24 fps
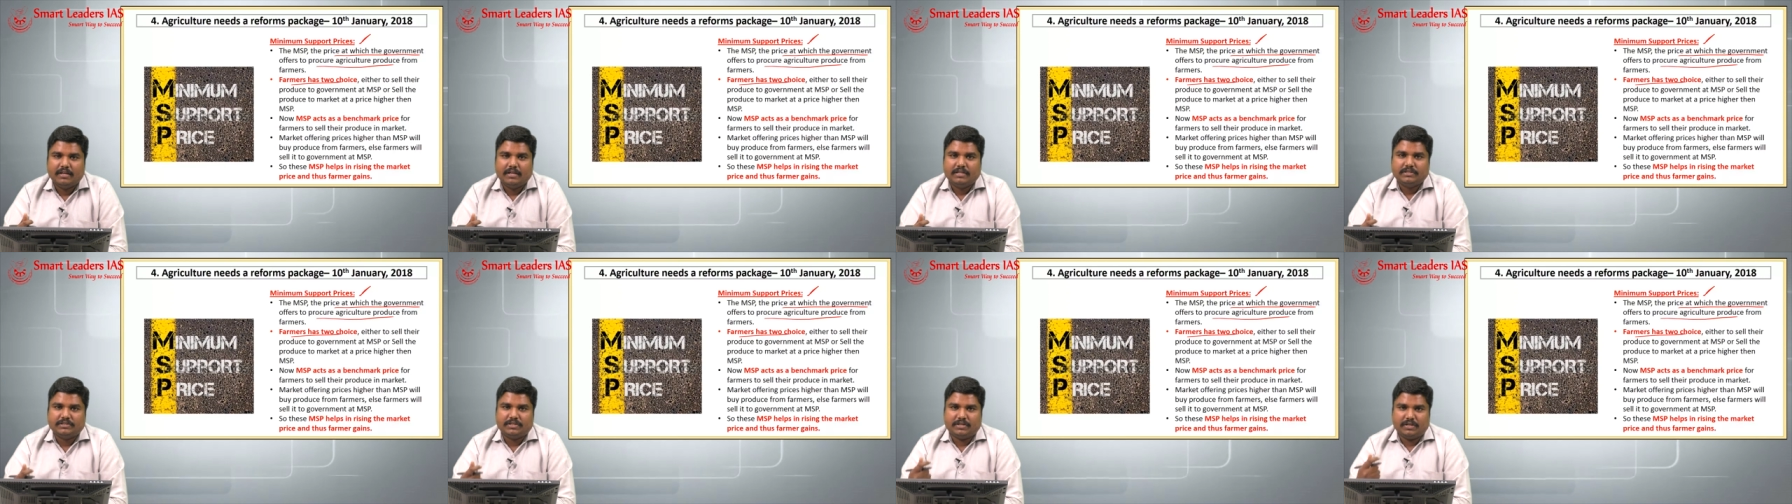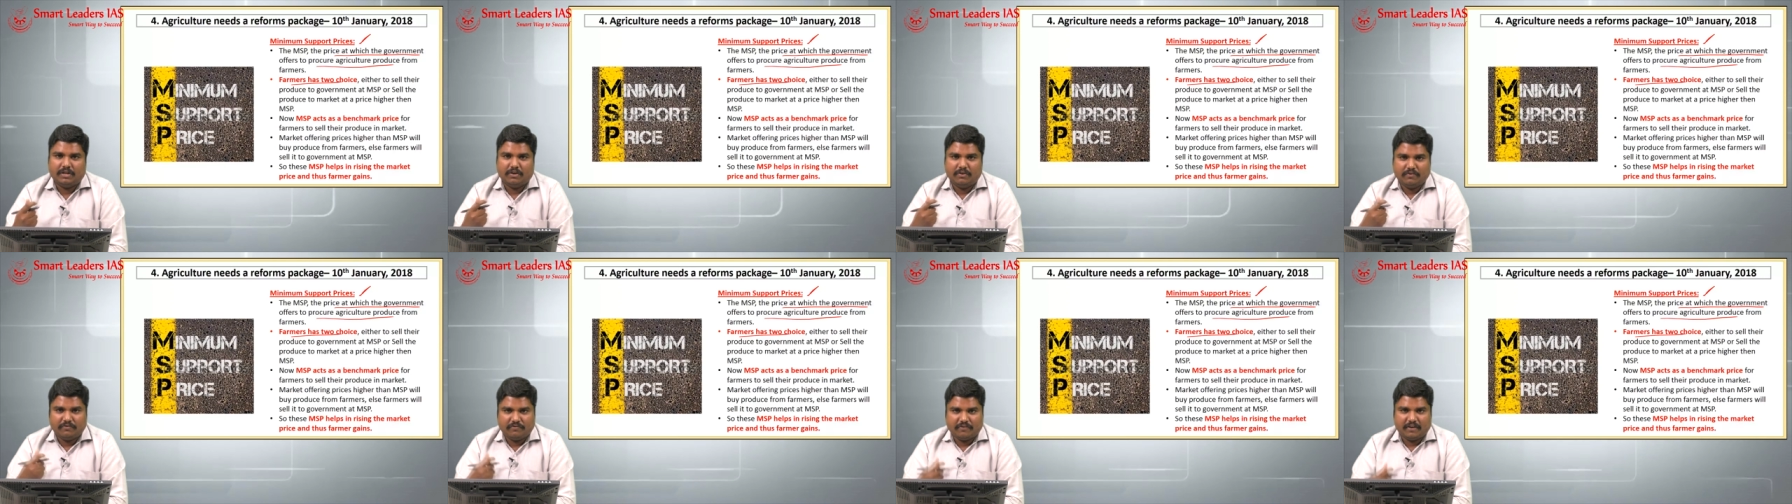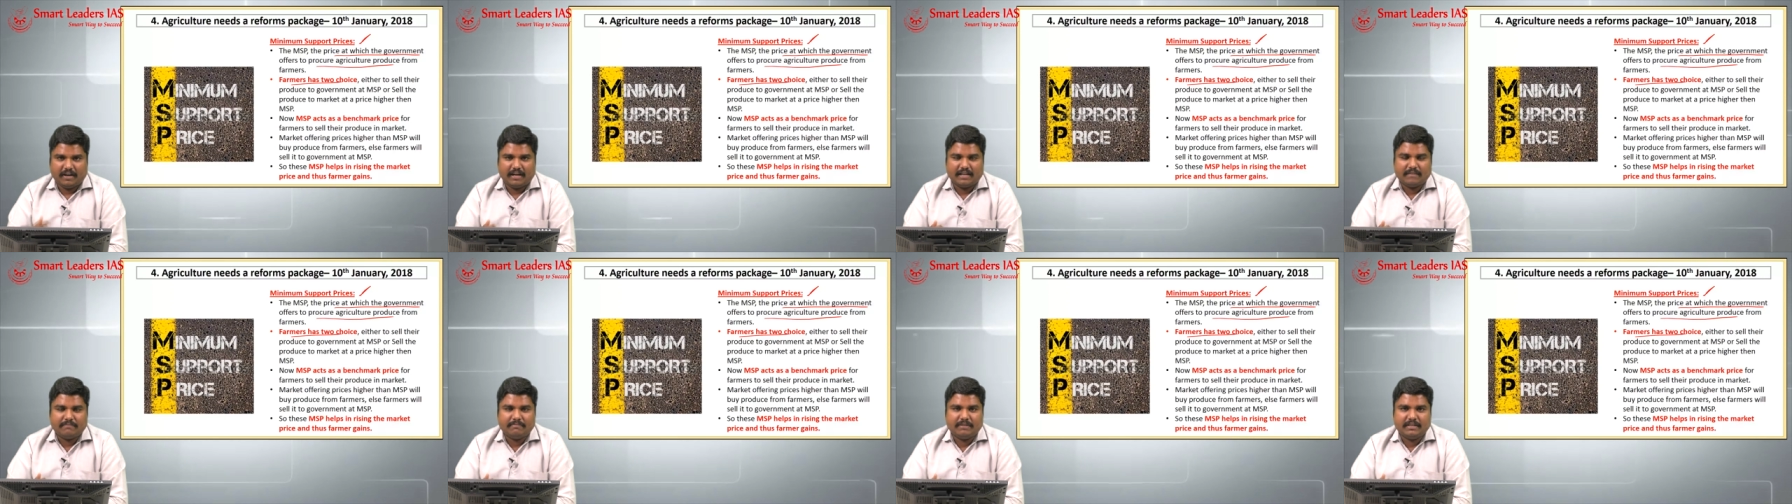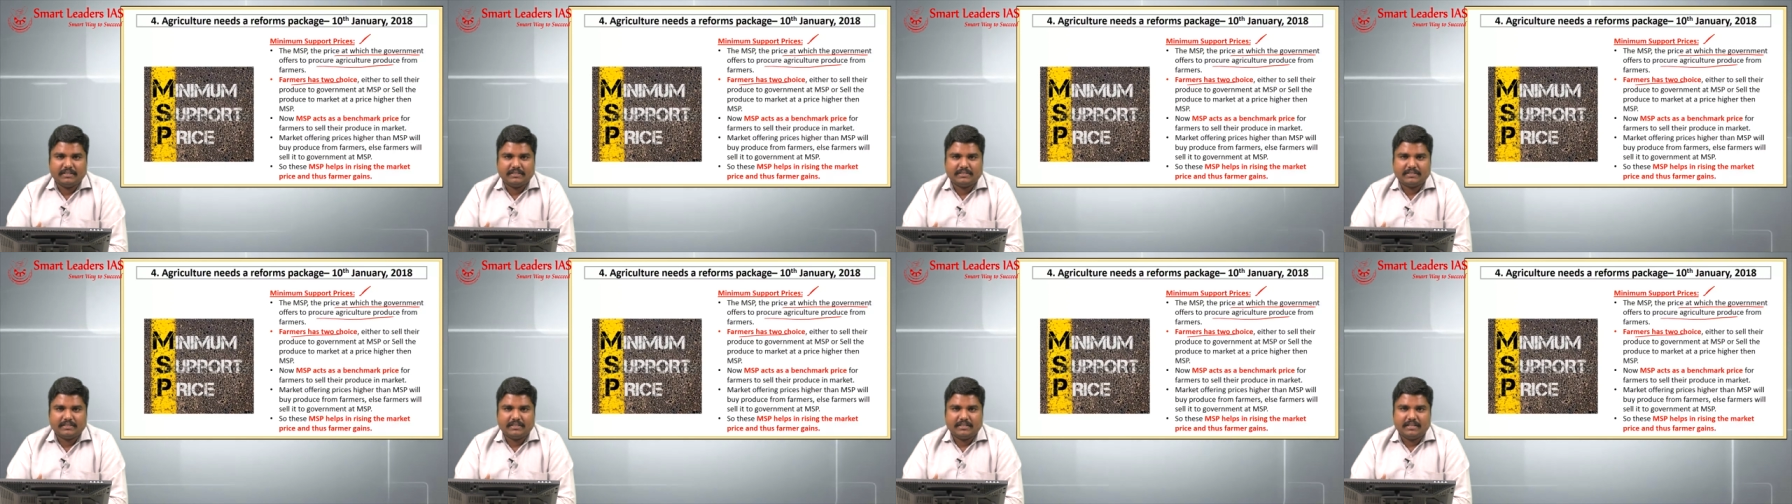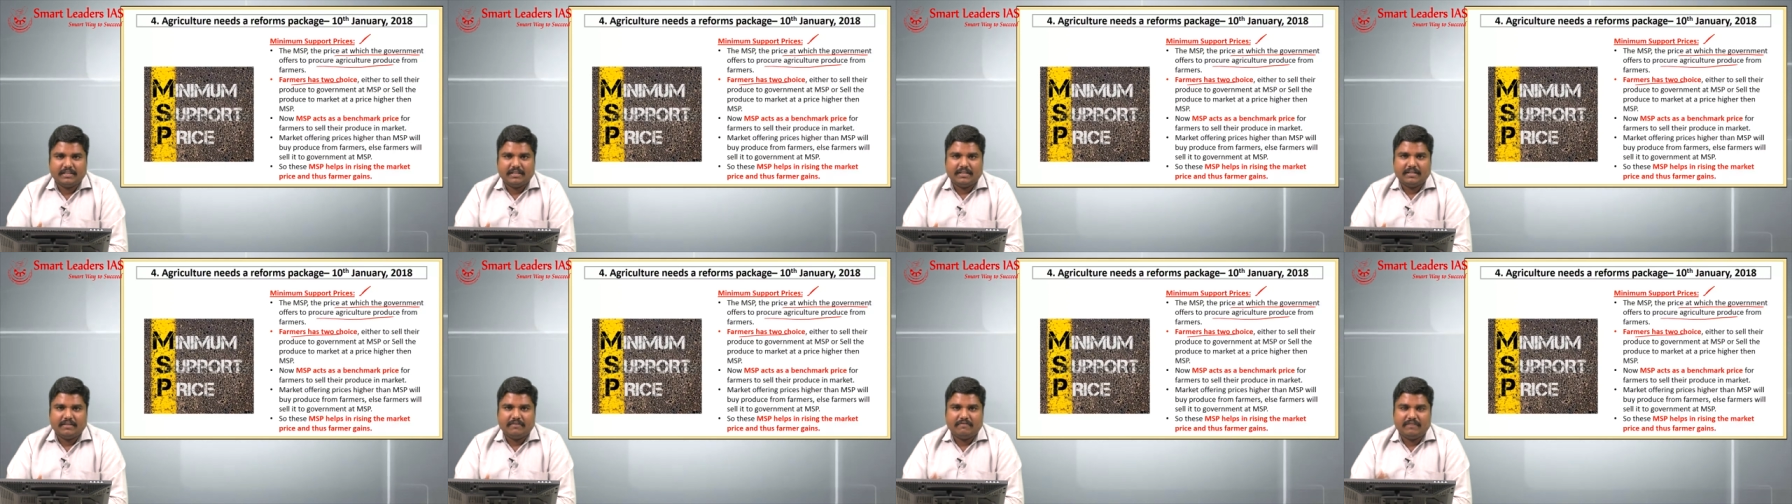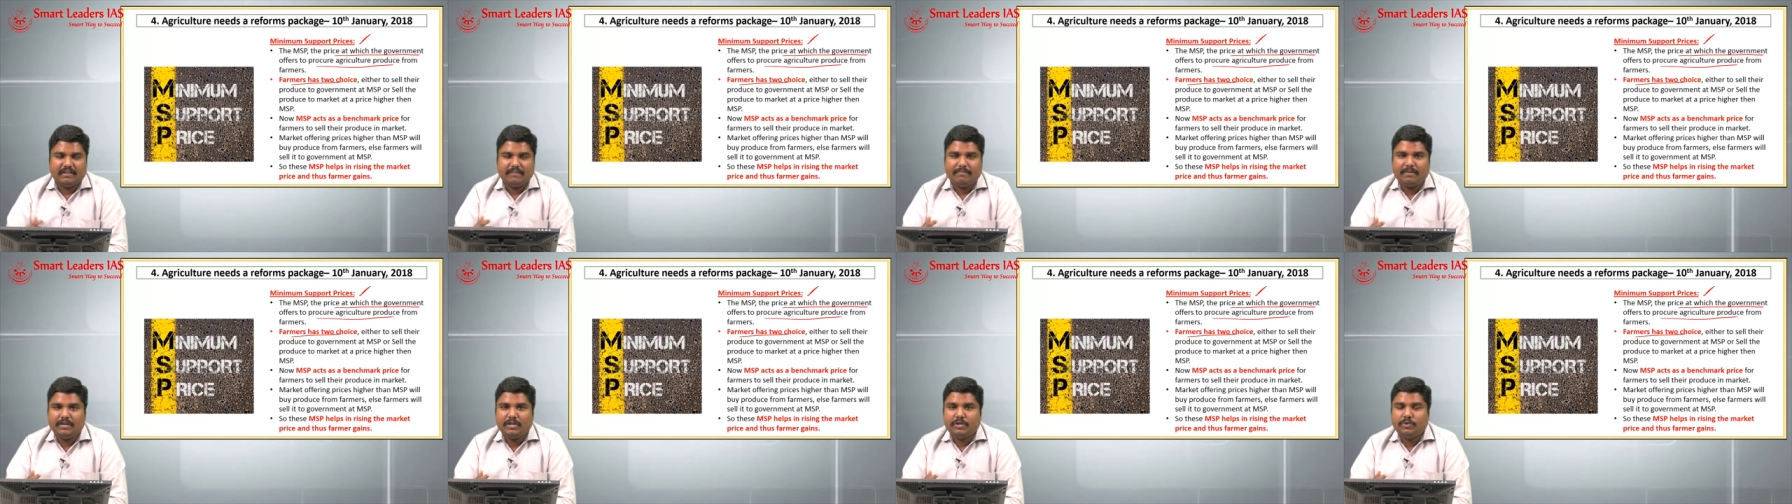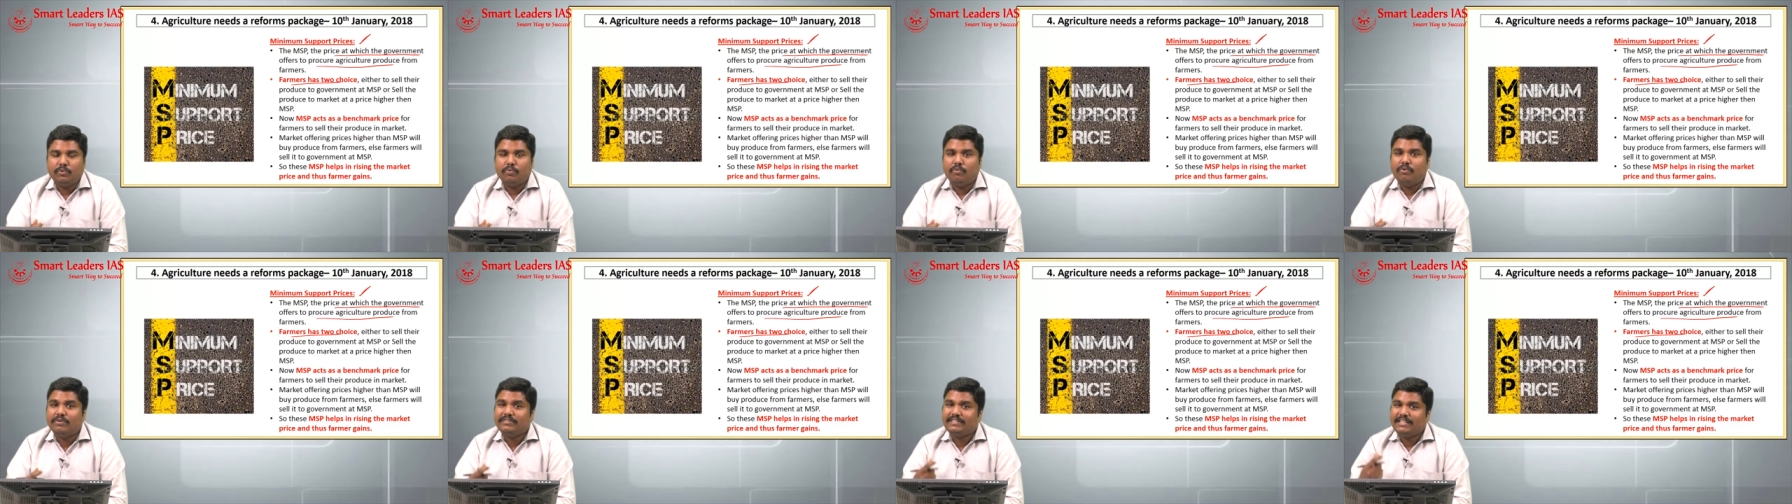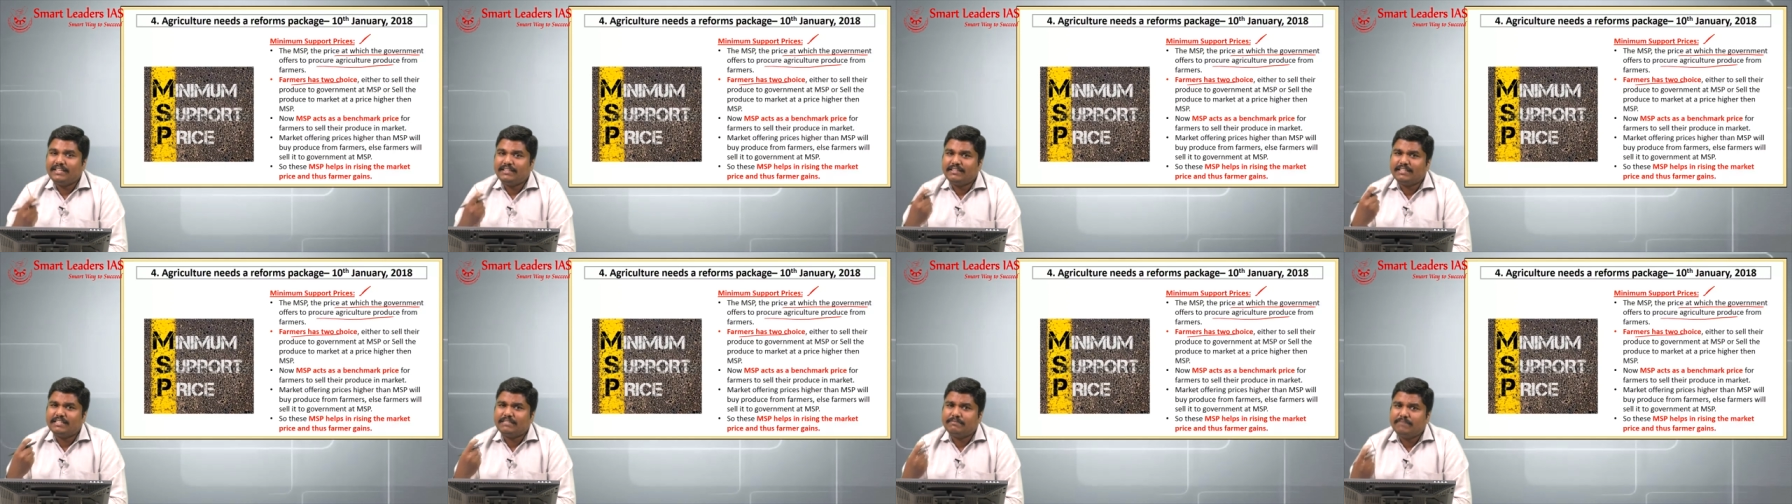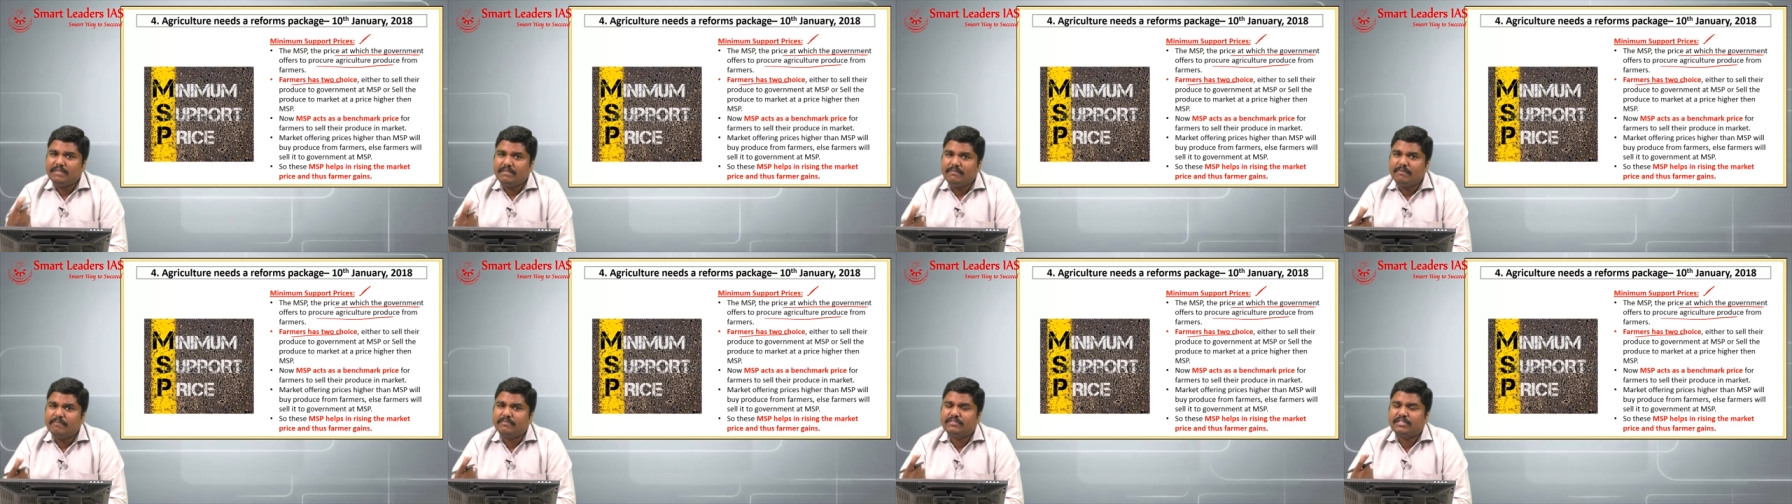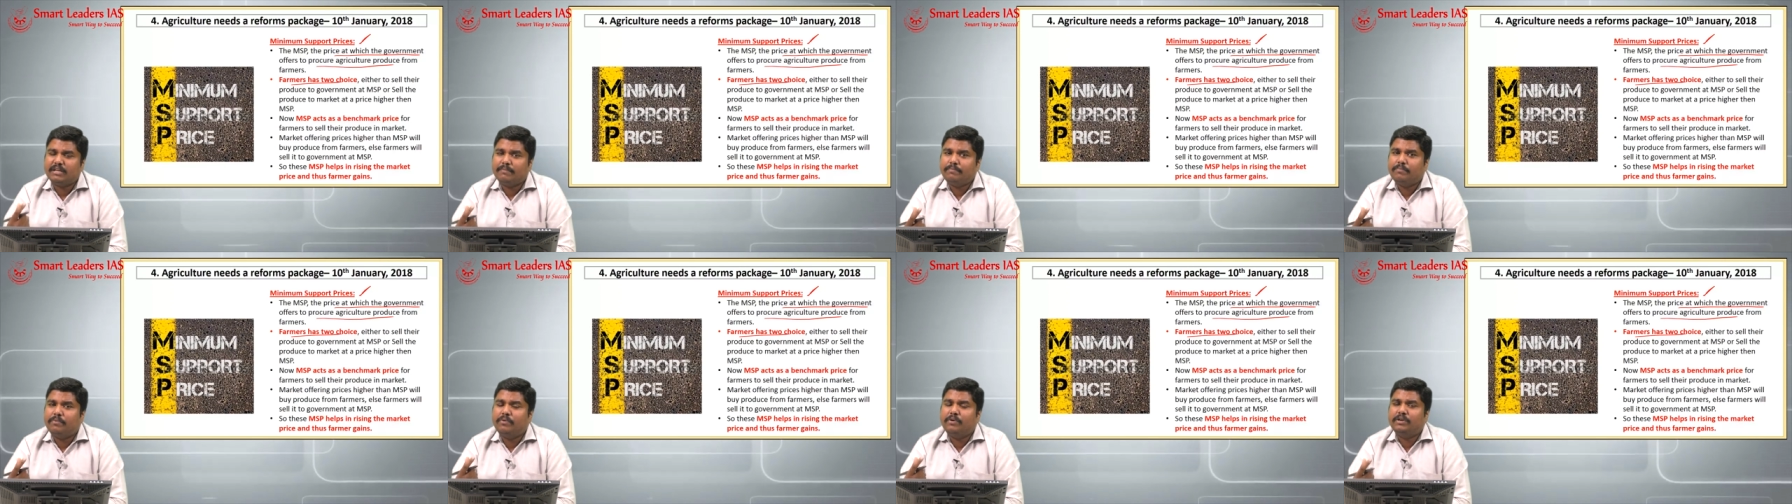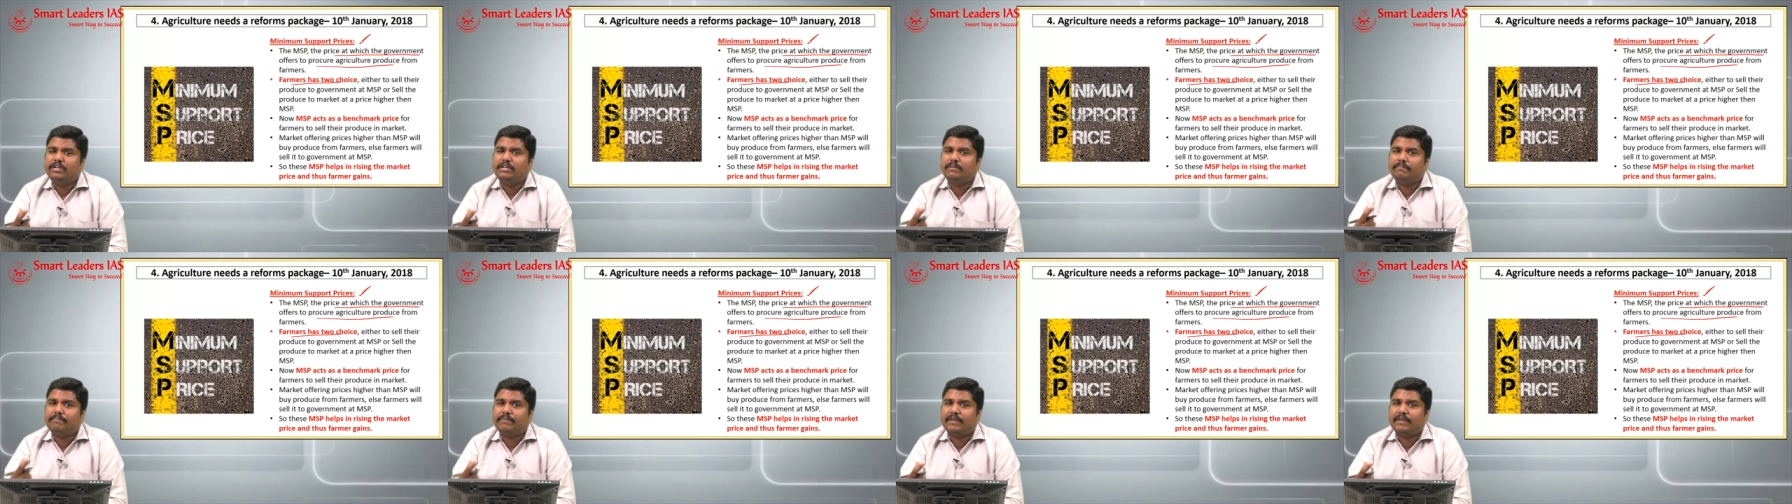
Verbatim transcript: so now farmers will be using this minimum support